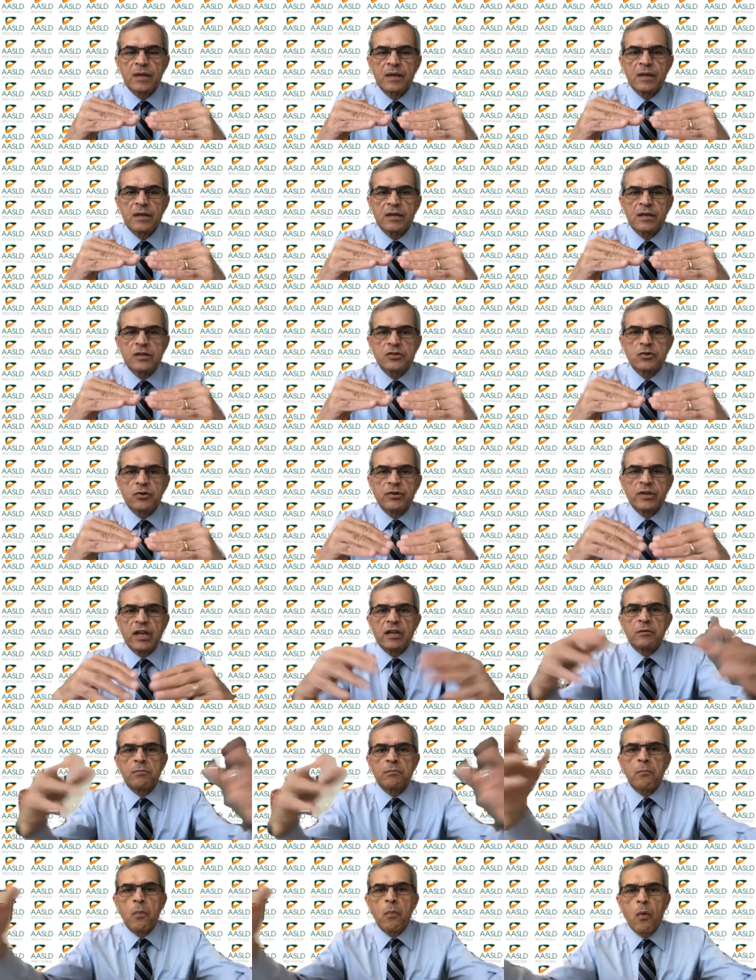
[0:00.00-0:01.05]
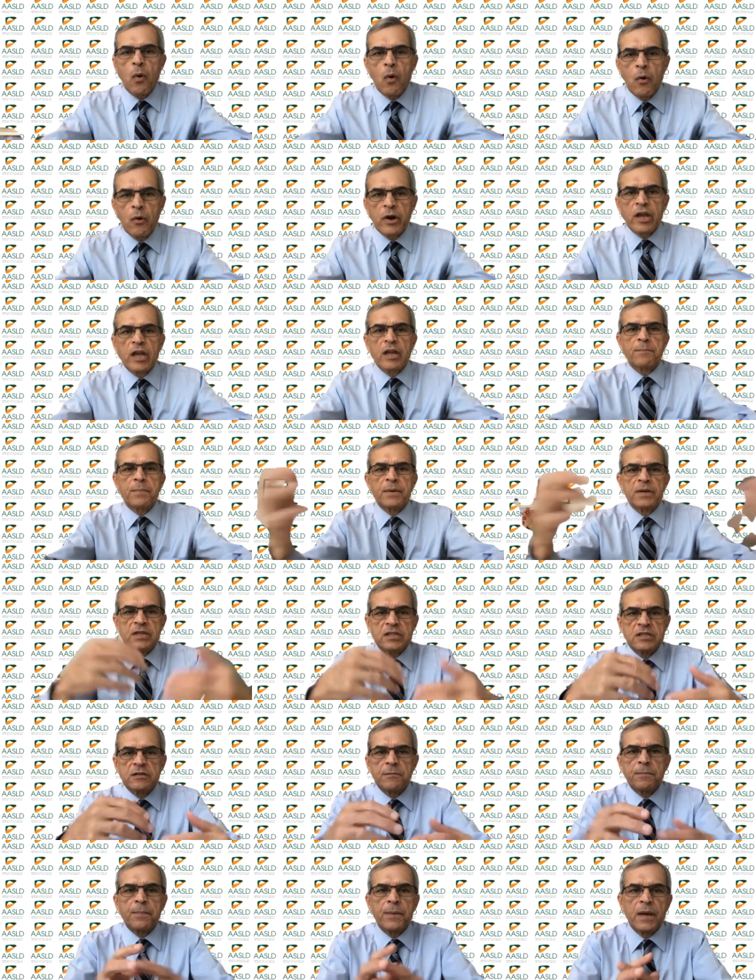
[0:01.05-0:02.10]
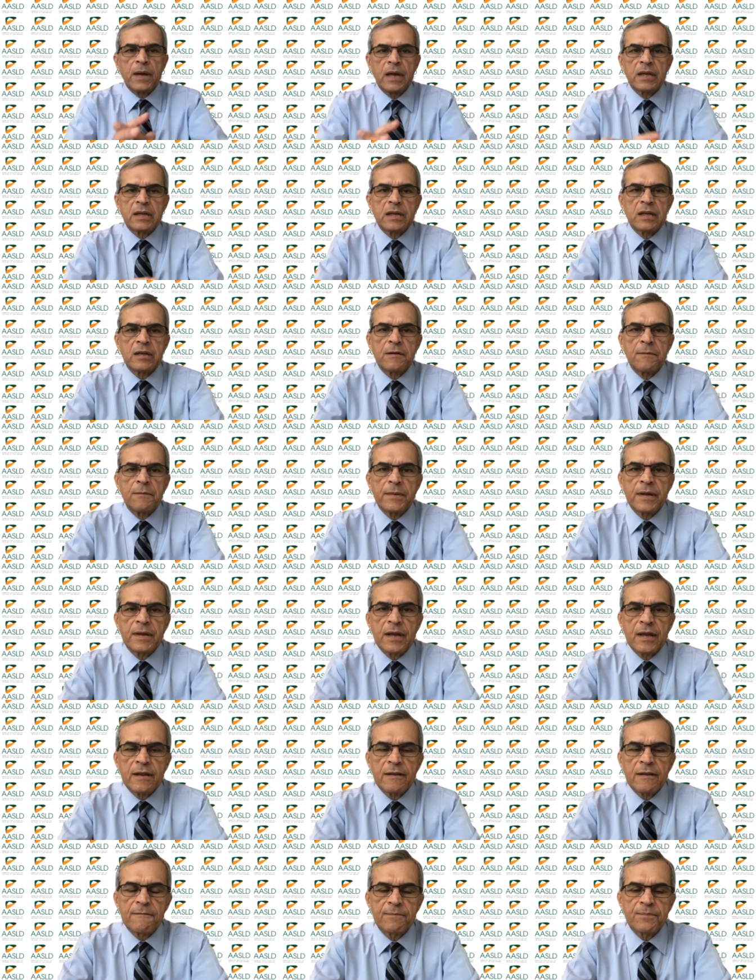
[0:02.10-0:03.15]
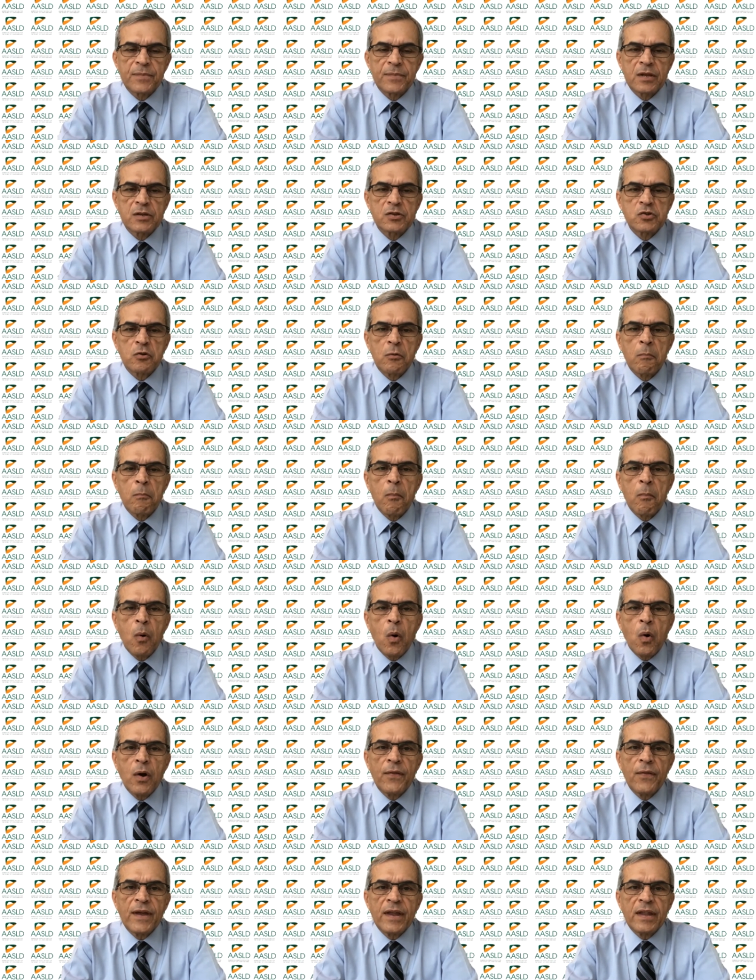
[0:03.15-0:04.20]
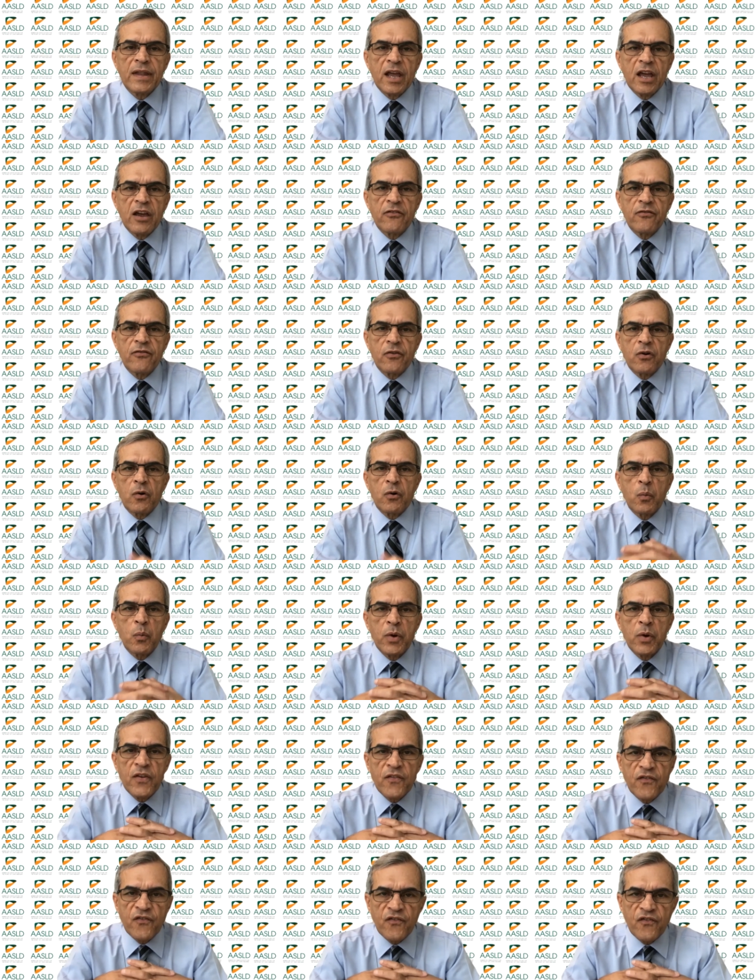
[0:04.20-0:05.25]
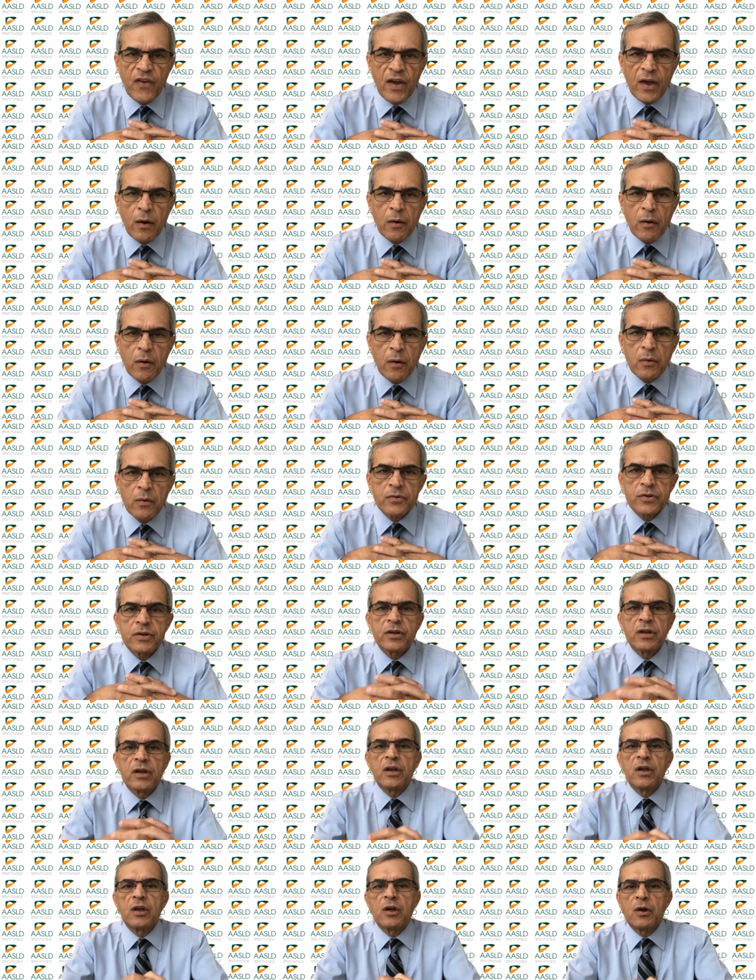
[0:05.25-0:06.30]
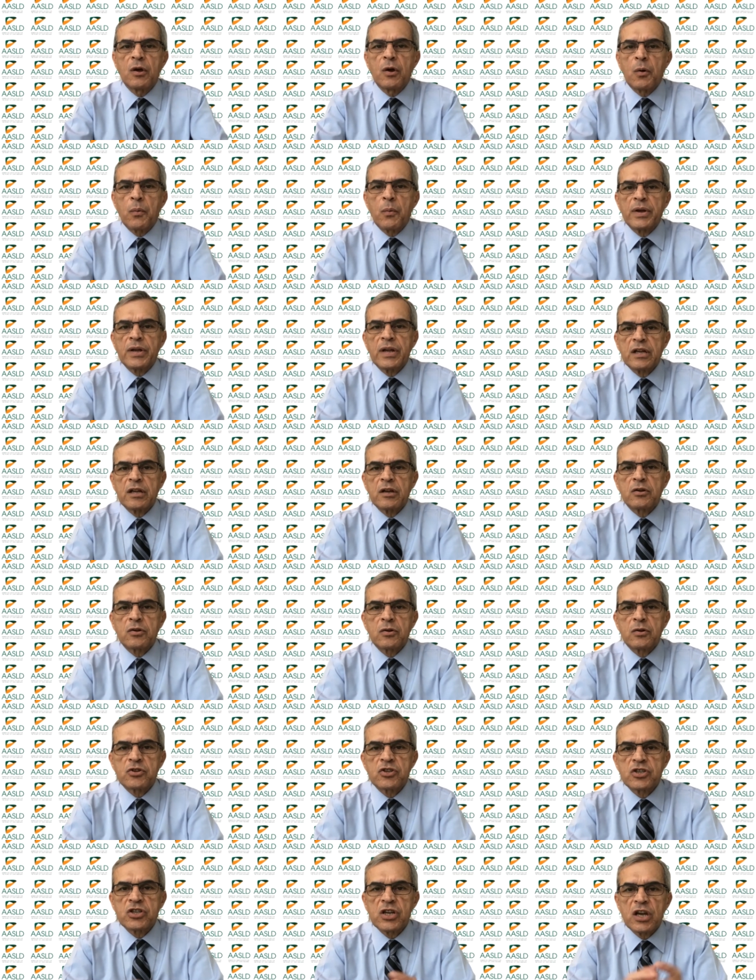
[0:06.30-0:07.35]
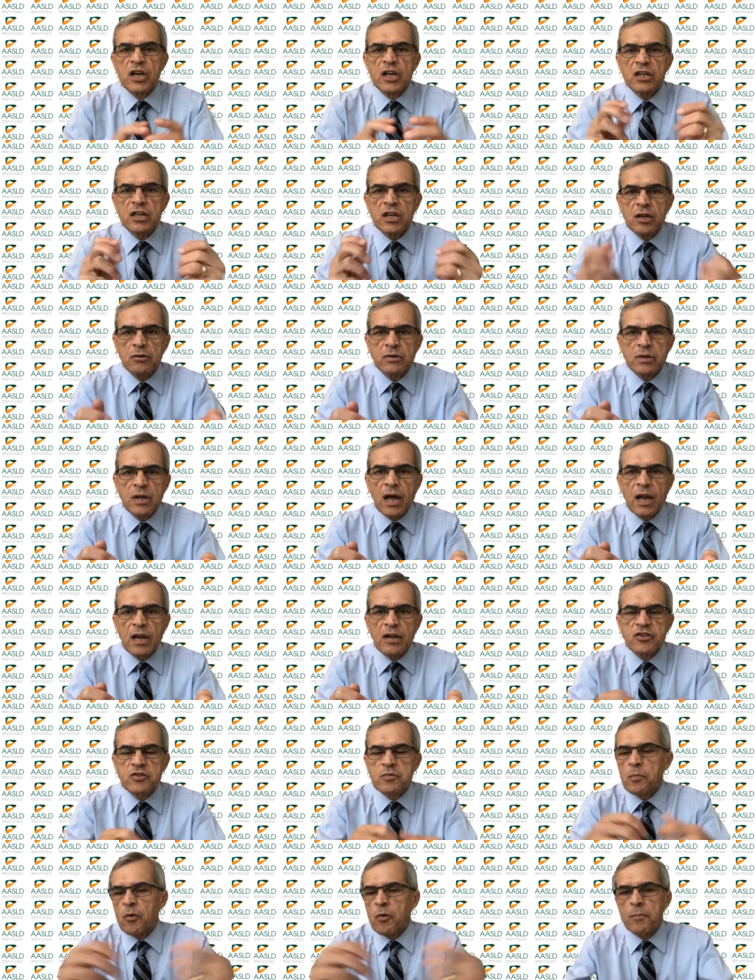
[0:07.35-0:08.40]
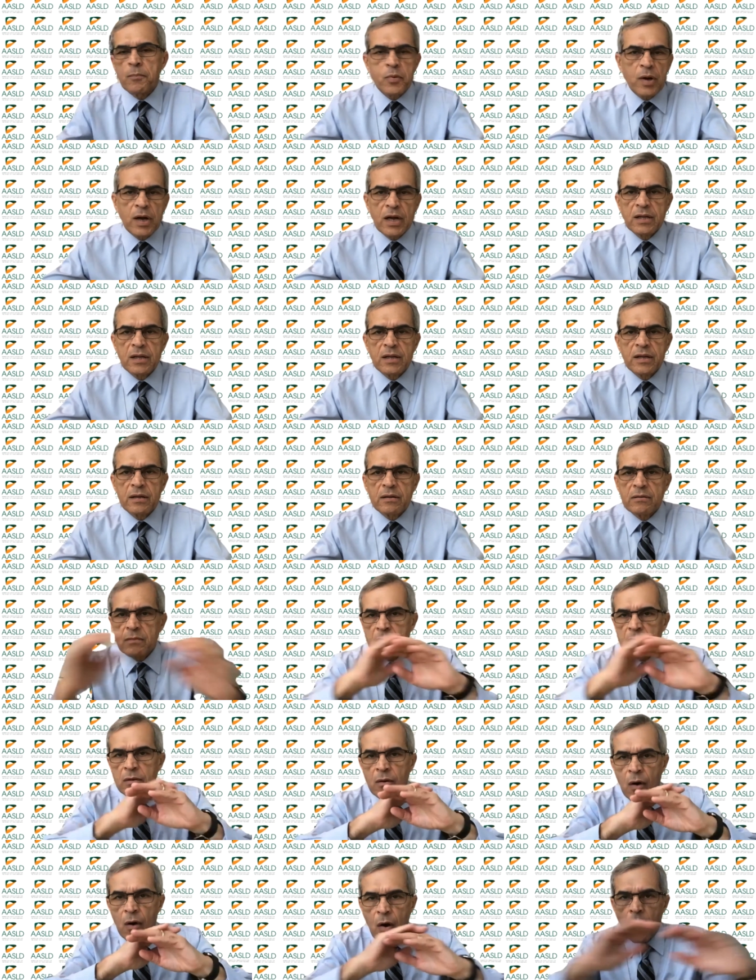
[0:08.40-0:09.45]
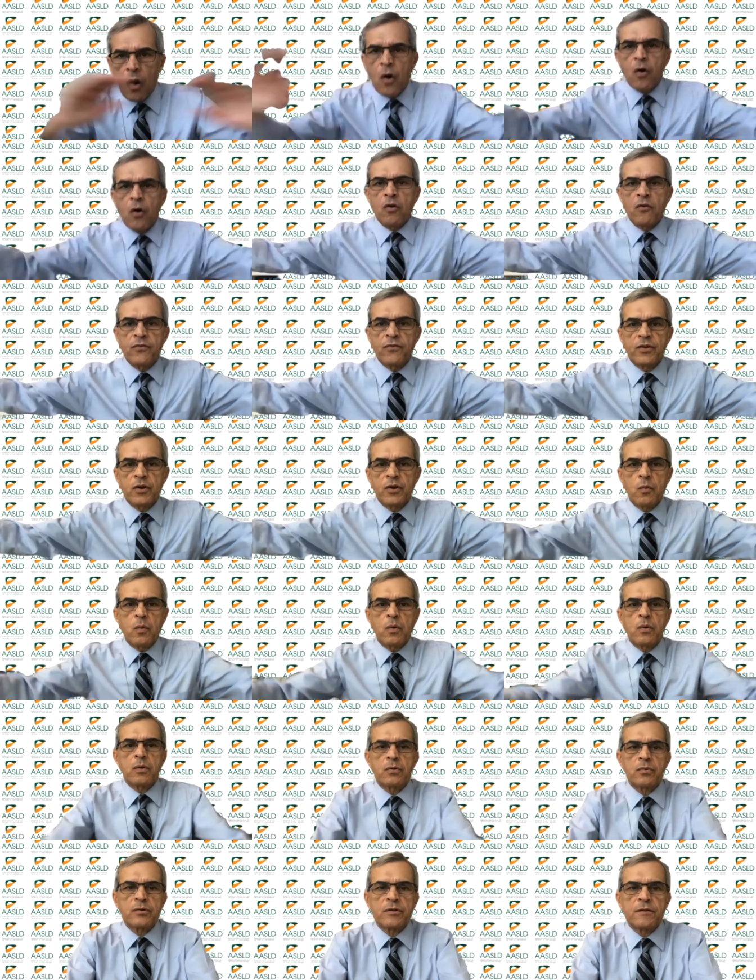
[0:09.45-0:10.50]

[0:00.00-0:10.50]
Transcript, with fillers: so that more can participate in the meeting. So more than ever, we felt we needed to share new knowledge more broadly all over the world.